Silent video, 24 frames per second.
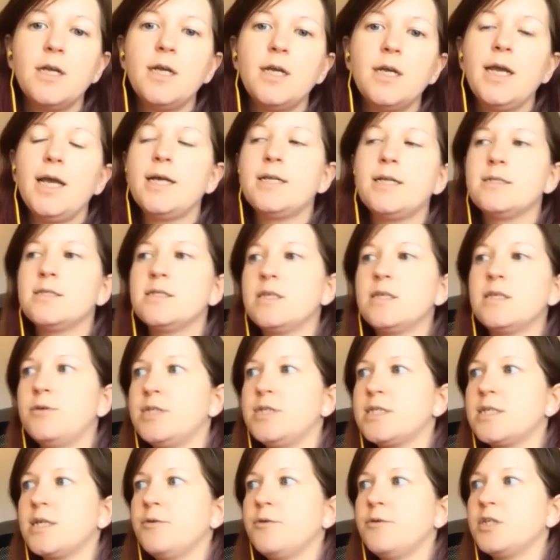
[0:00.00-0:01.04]
And so
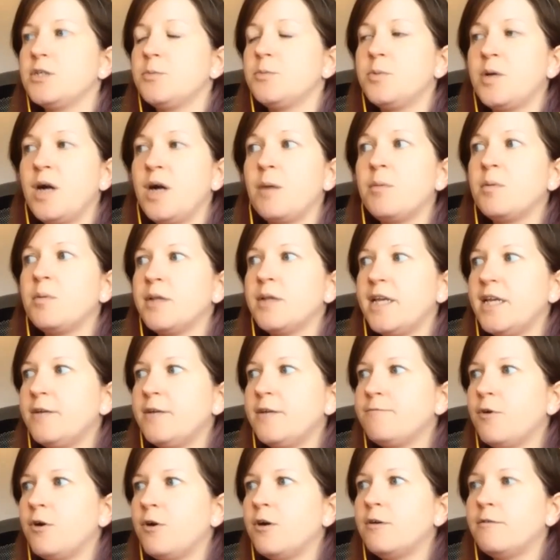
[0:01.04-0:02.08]
it's going to probably
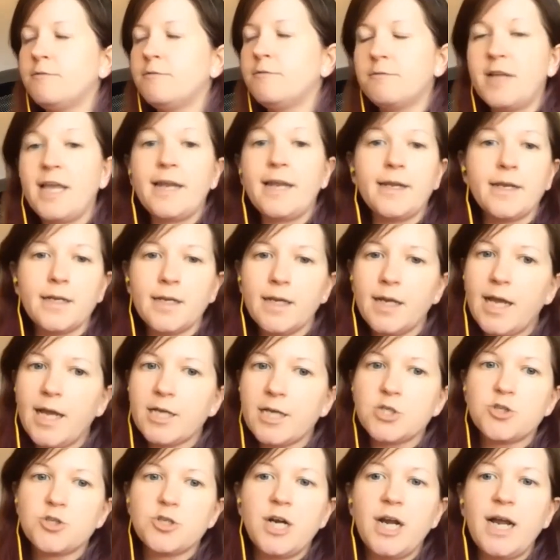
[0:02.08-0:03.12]
involve getting
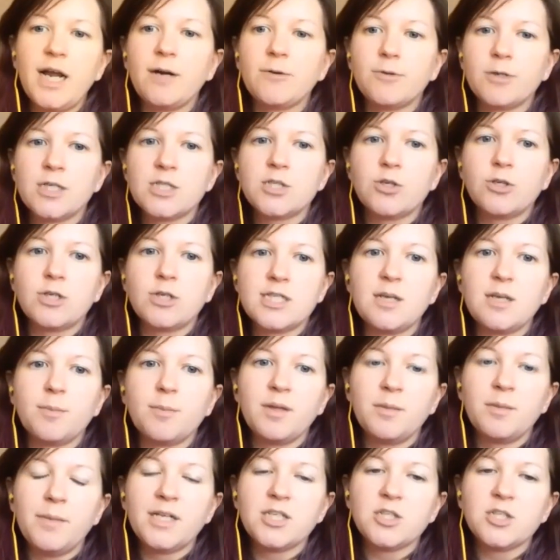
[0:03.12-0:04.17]
extra hours on a
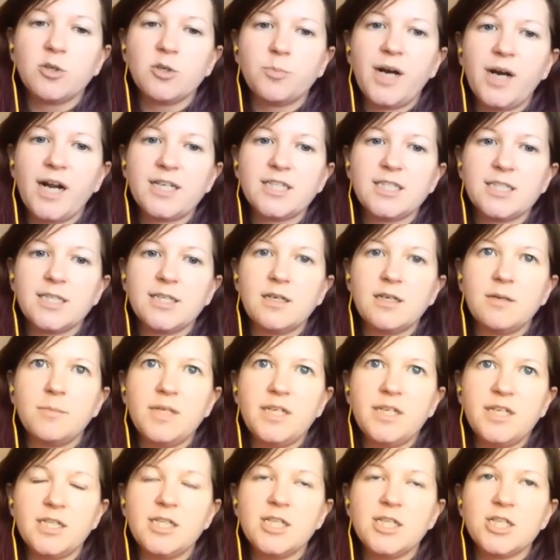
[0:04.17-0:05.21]
supplemental practicum
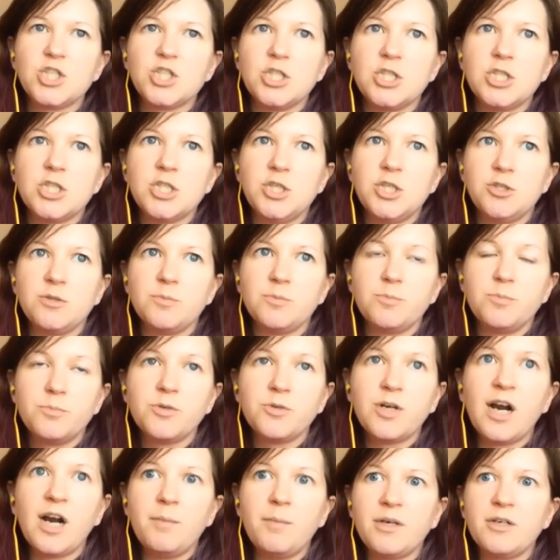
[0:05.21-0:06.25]
in addition to your
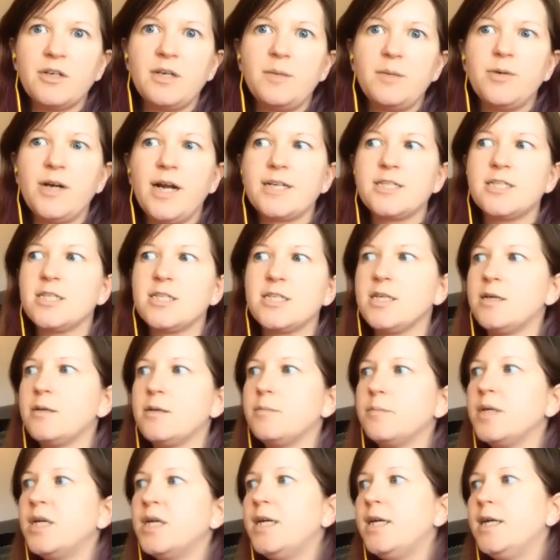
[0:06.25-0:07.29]
primary
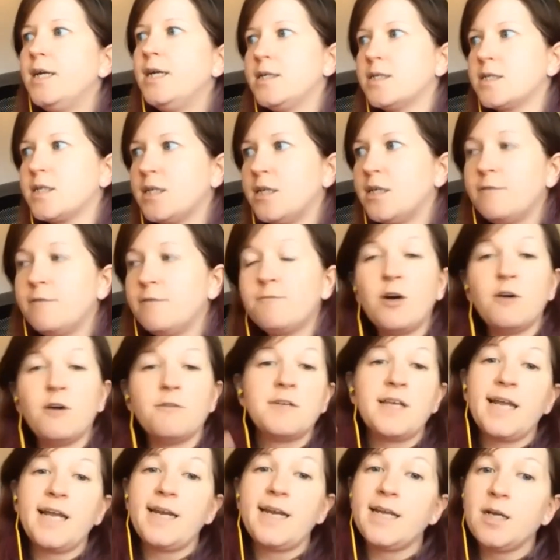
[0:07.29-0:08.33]
practicum. It's going to
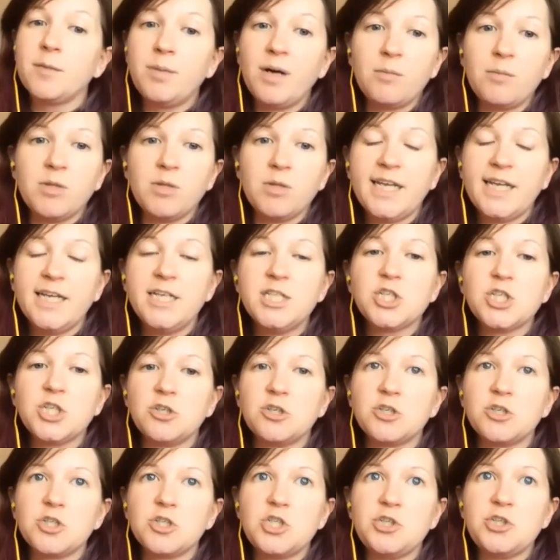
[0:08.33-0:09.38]
involve getting a publication
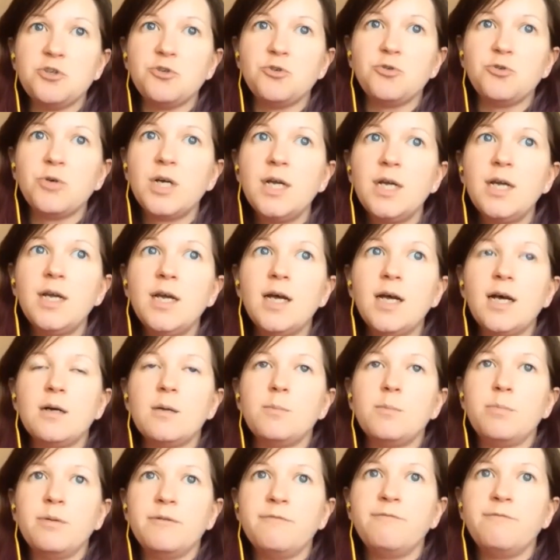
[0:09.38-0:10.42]
or two
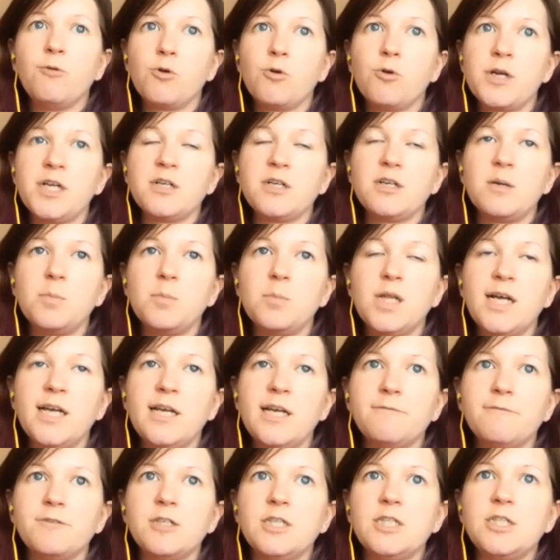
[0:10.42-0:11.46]
before you're
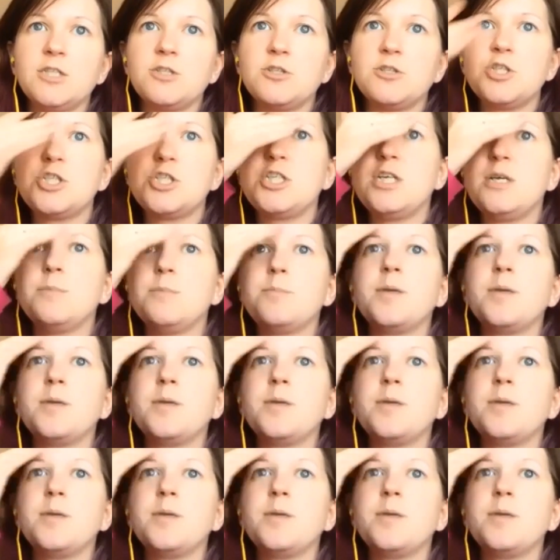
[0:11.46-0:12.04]
applying for internship.